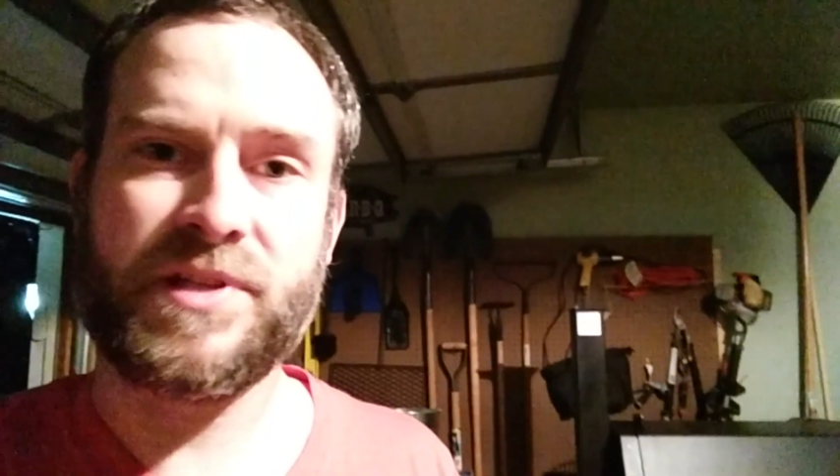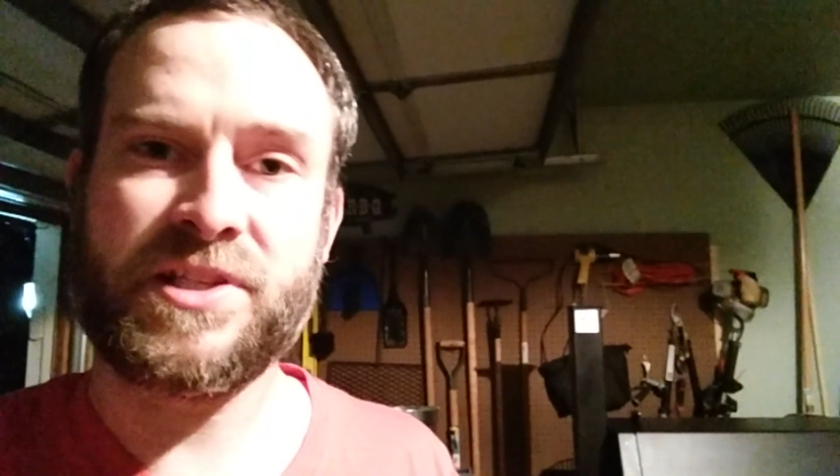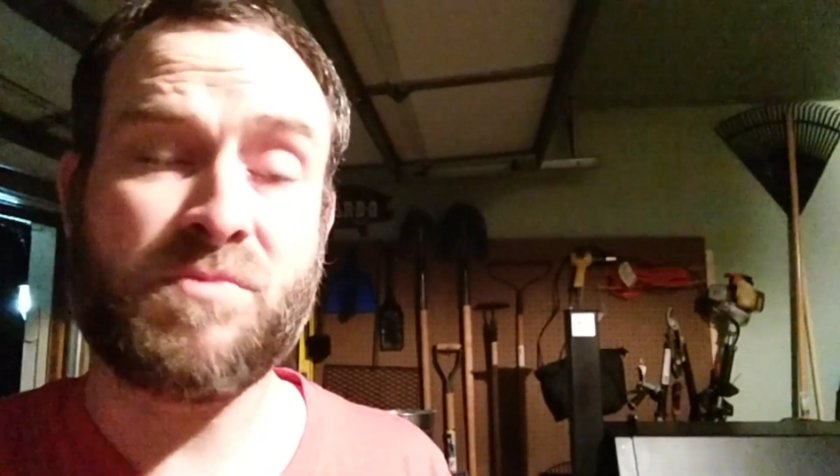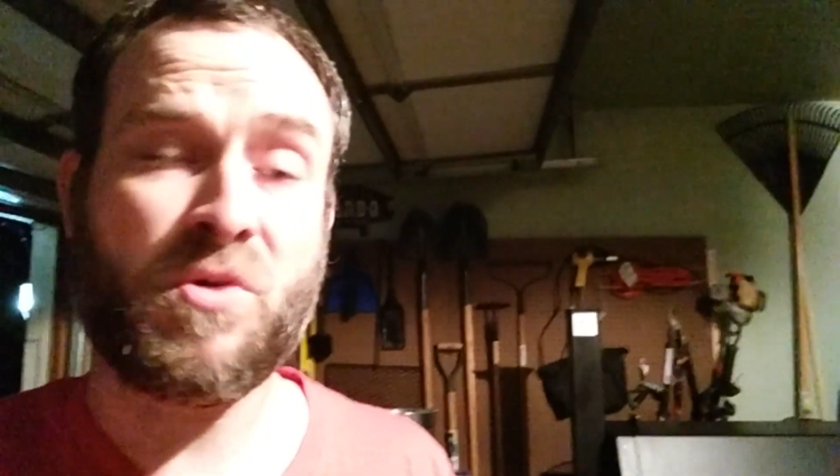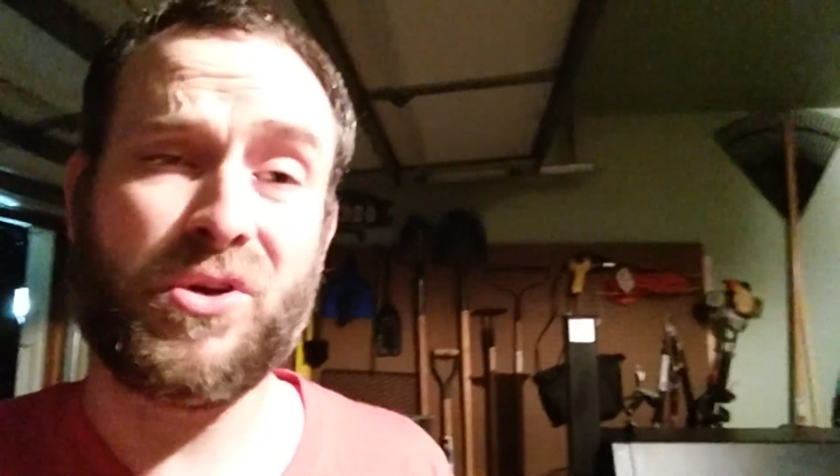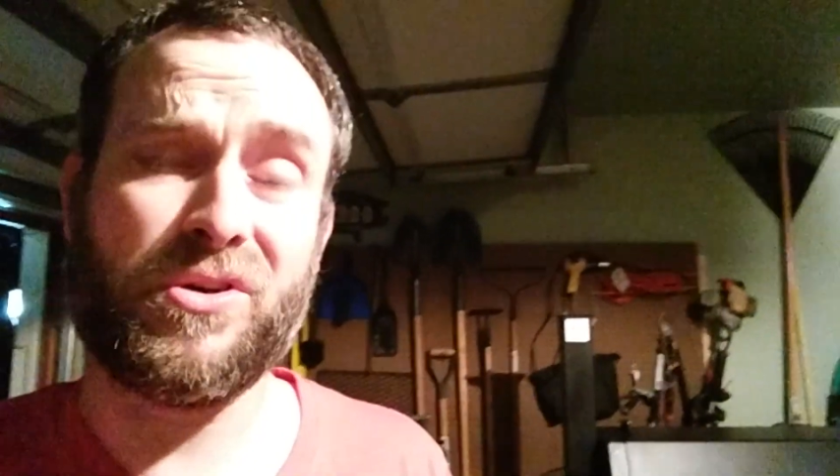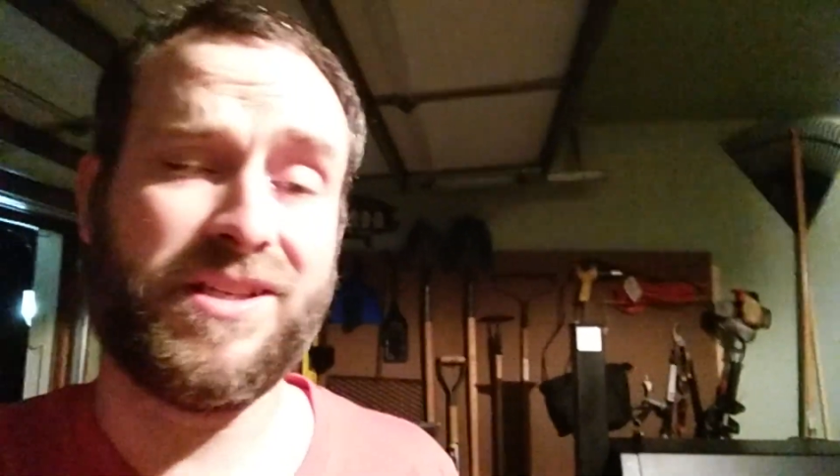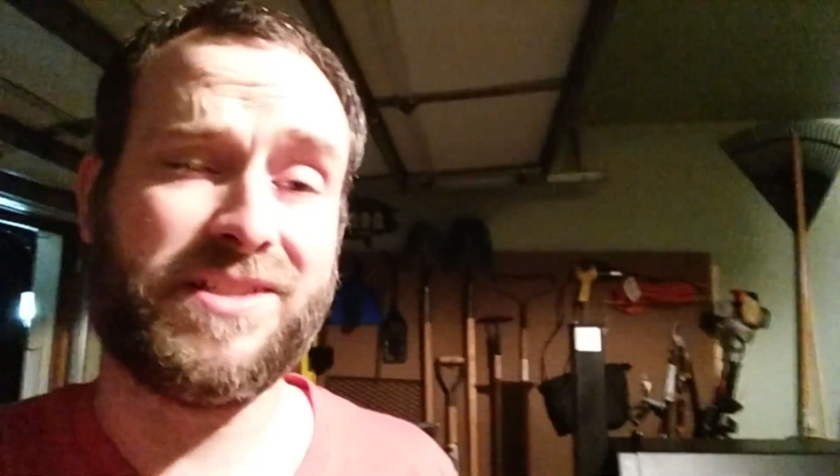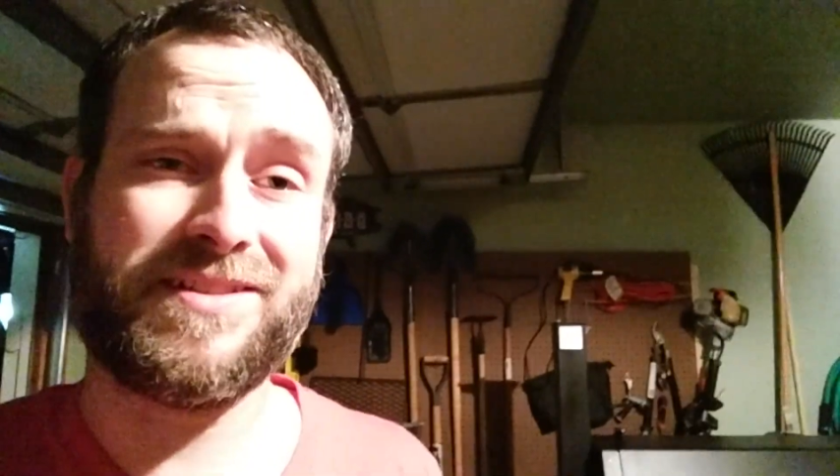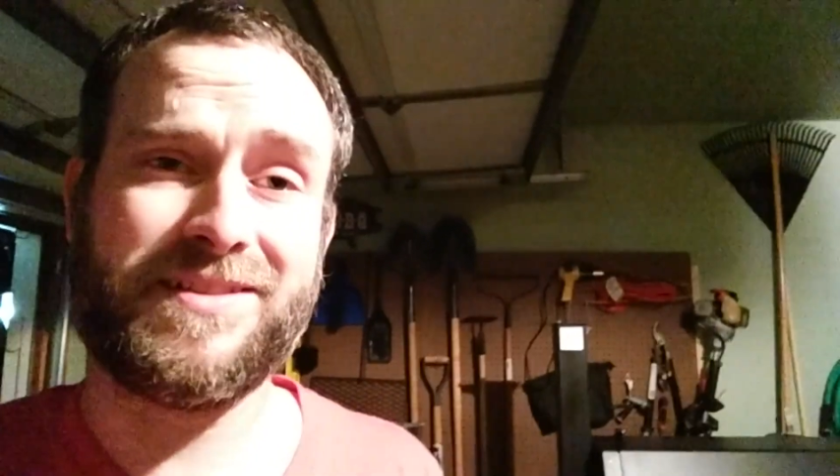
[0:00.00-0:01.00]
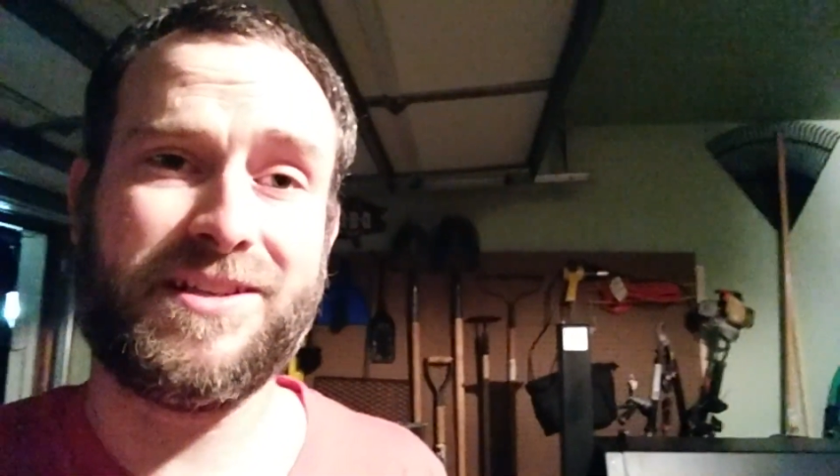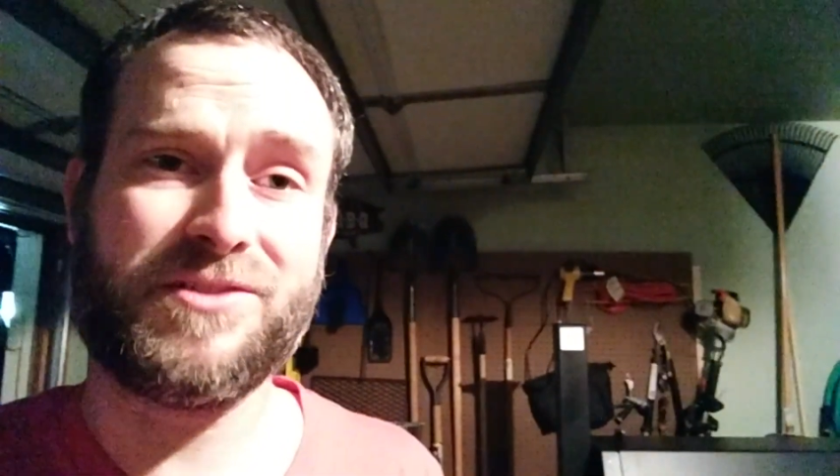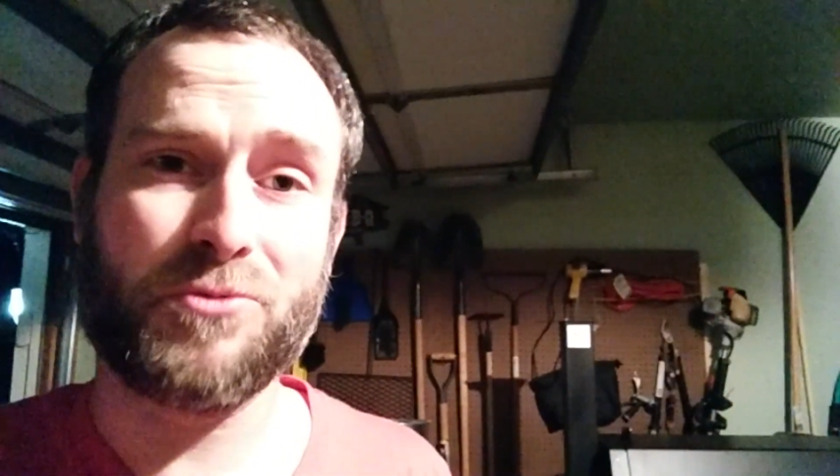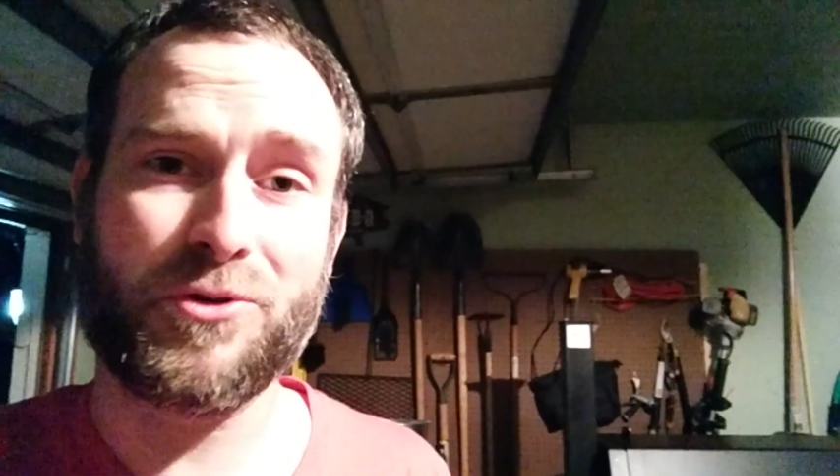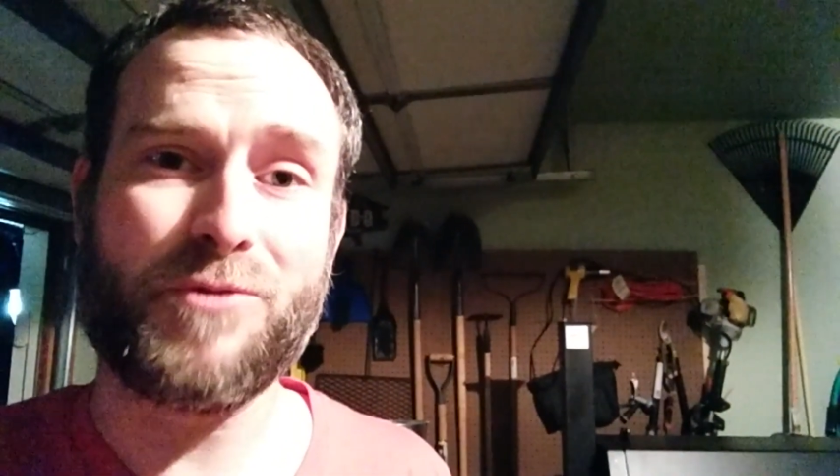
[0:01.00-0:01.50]
This smoker
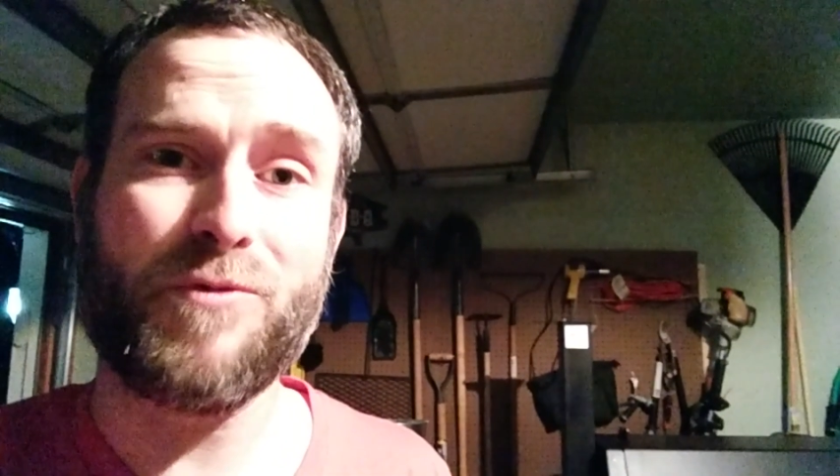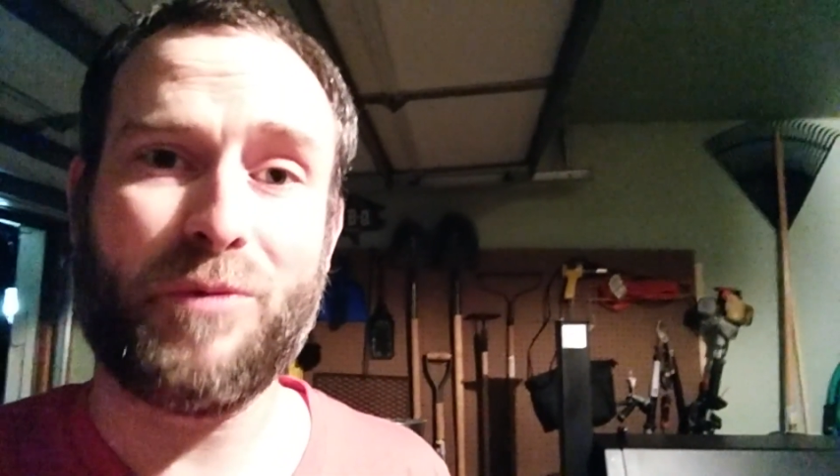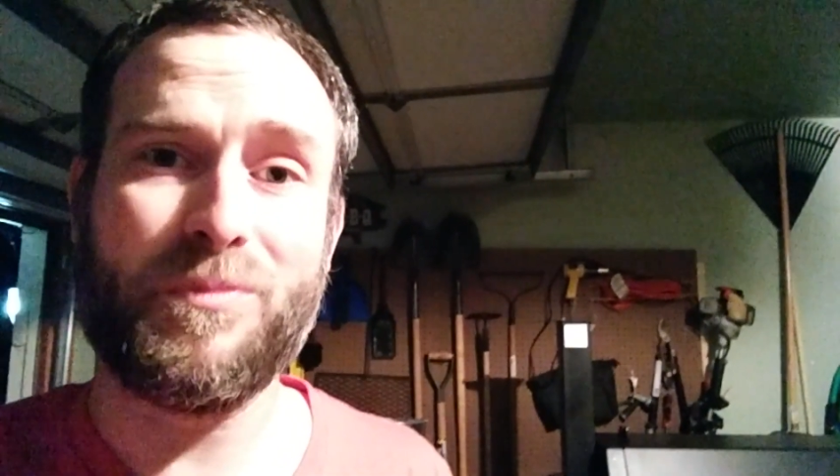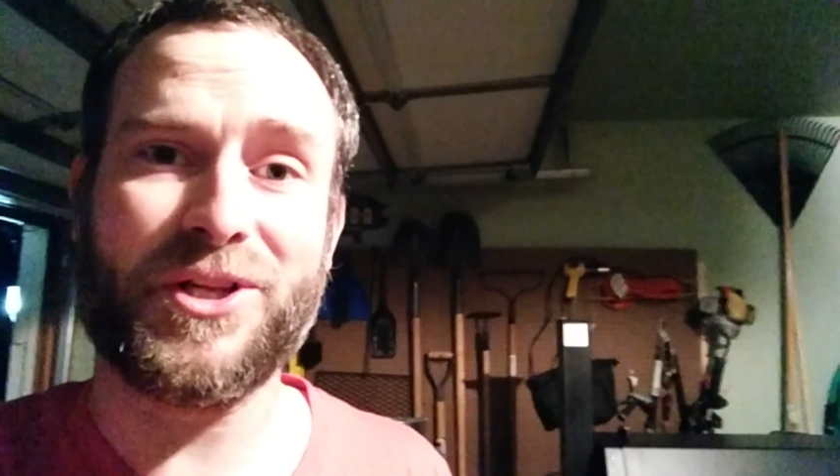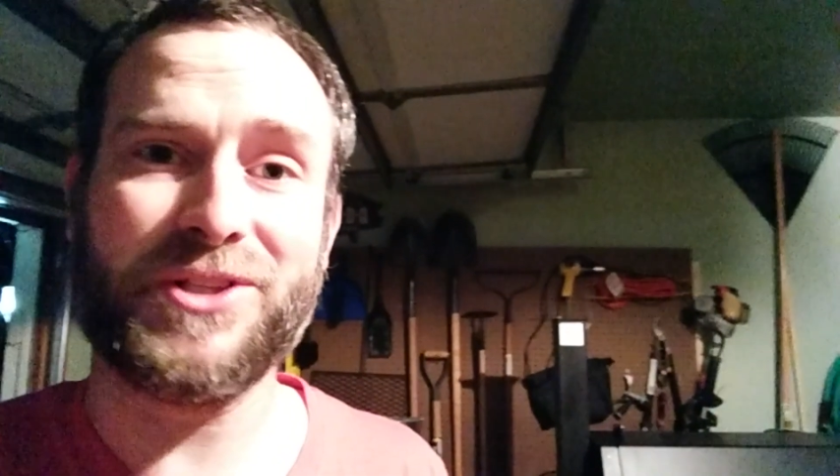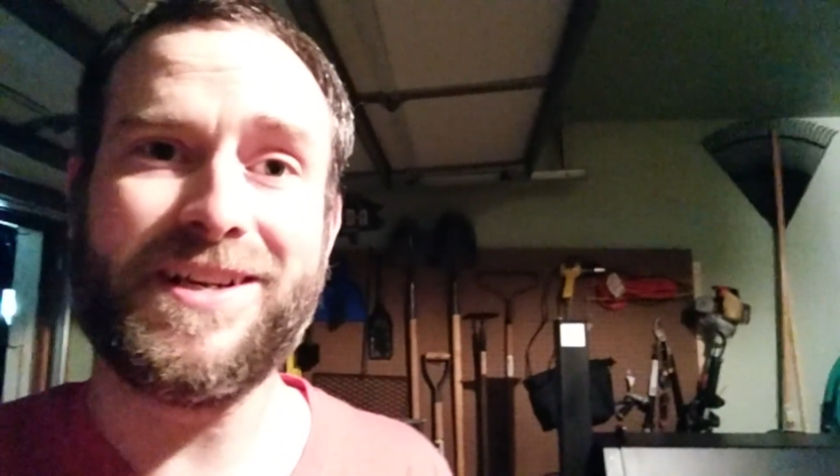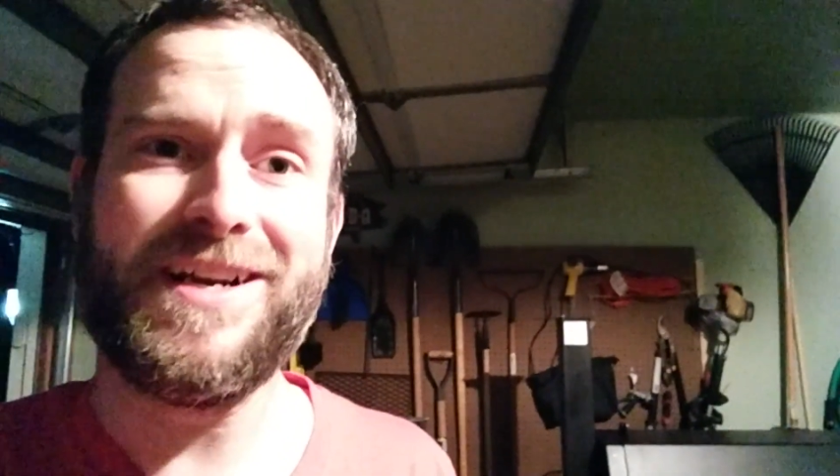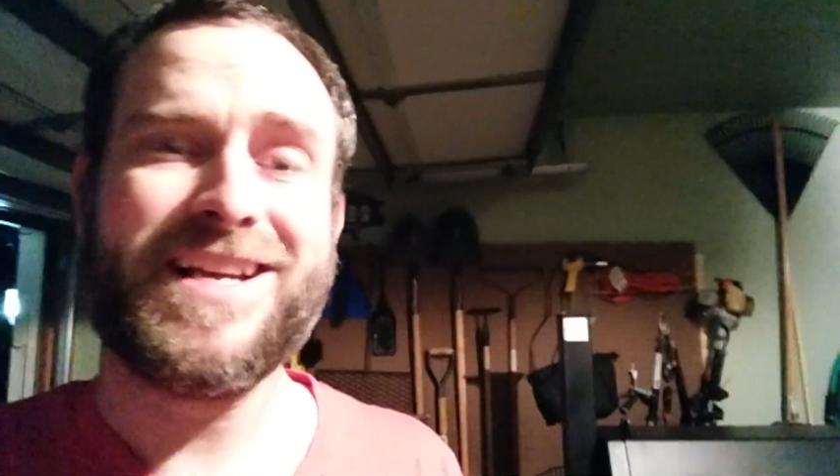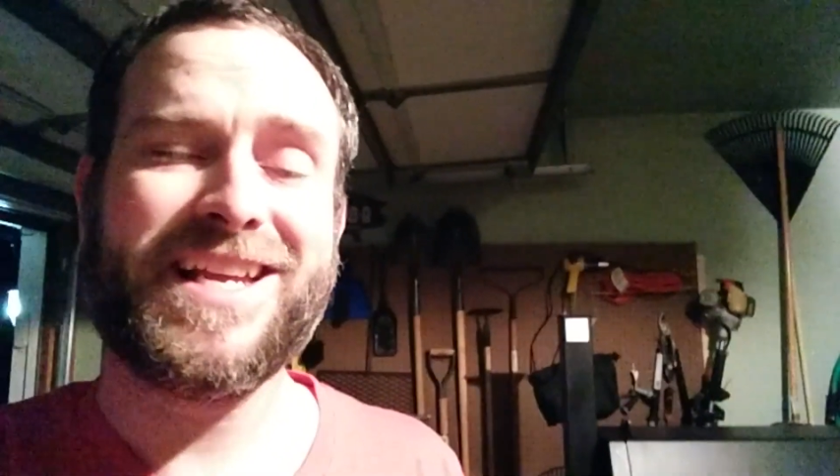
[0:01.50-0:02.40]
is really well built,